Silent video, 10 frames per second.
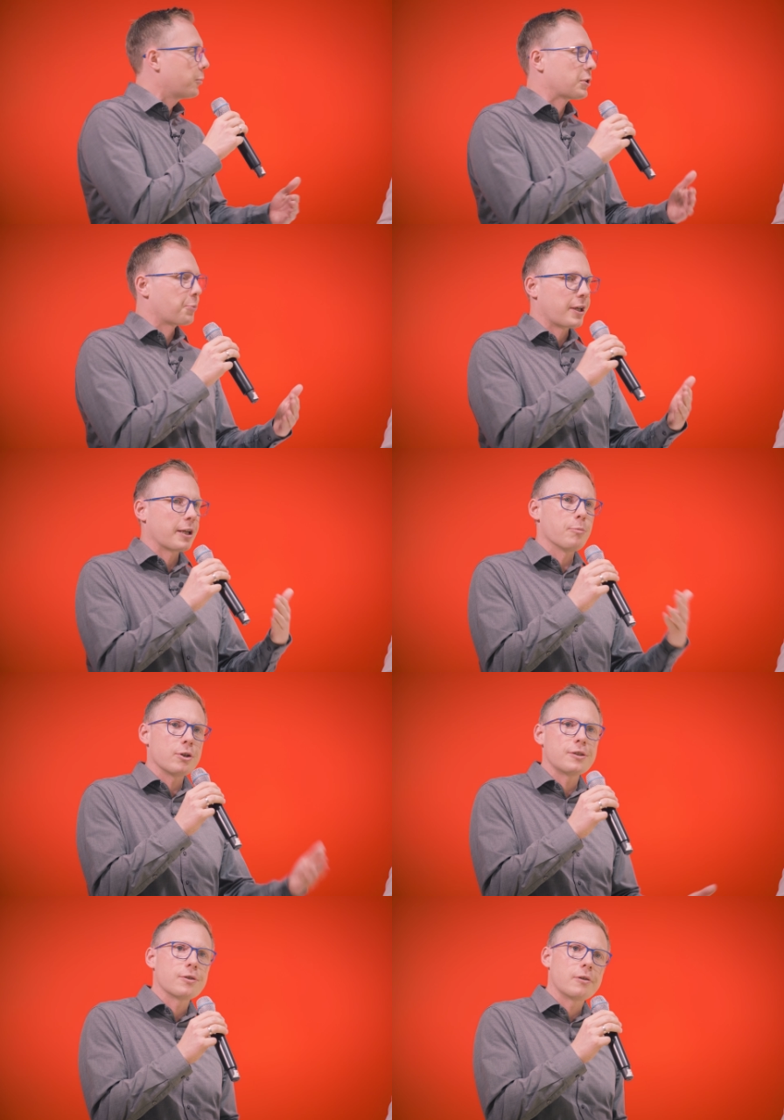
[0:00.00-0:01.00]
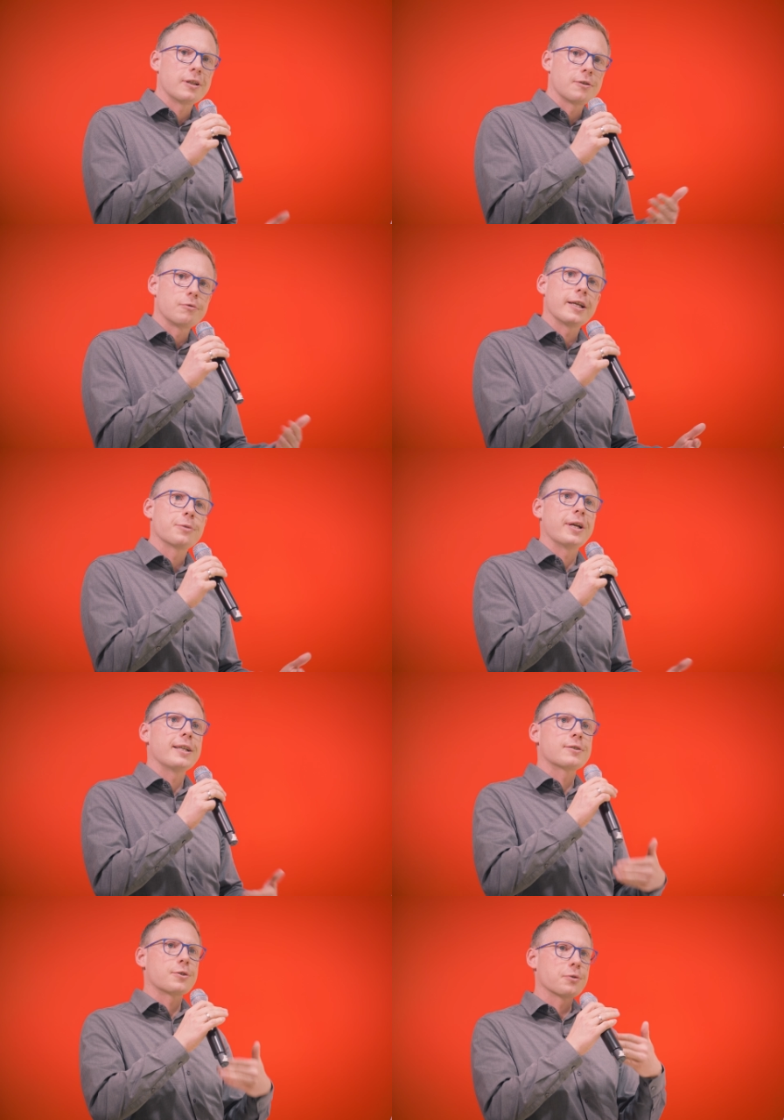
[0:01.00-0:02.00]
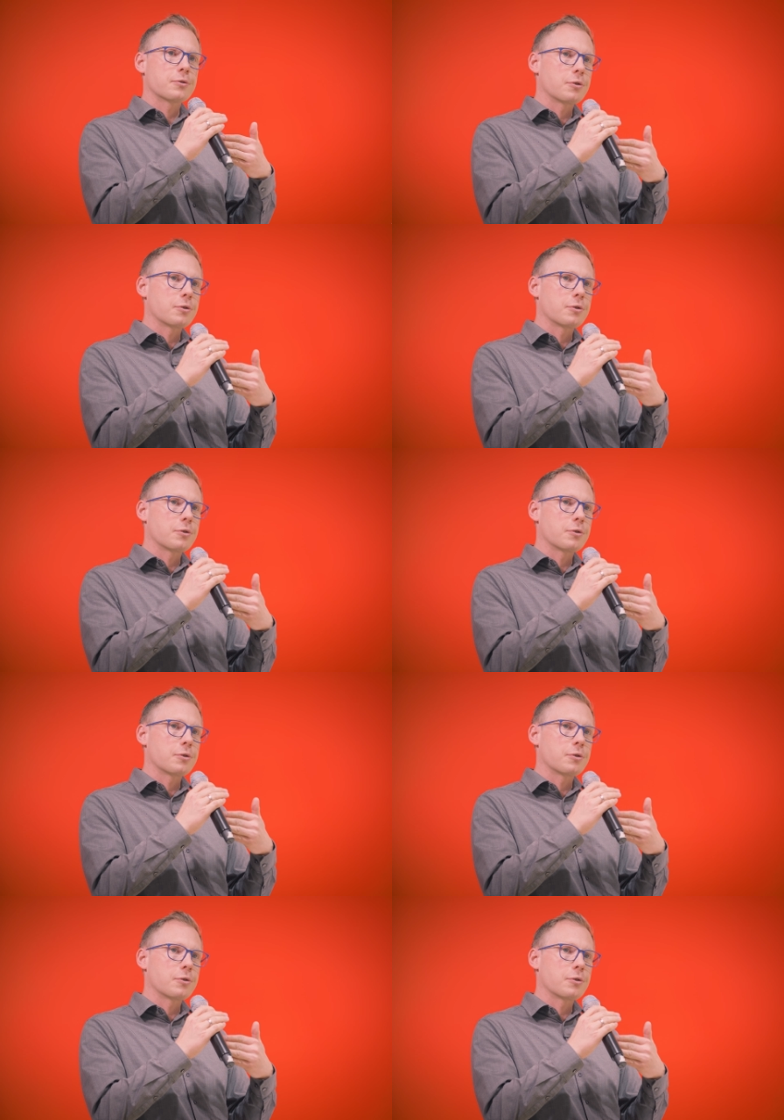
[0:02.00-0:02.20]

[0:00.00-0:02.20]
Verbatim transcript: which we can monitor in the right way to,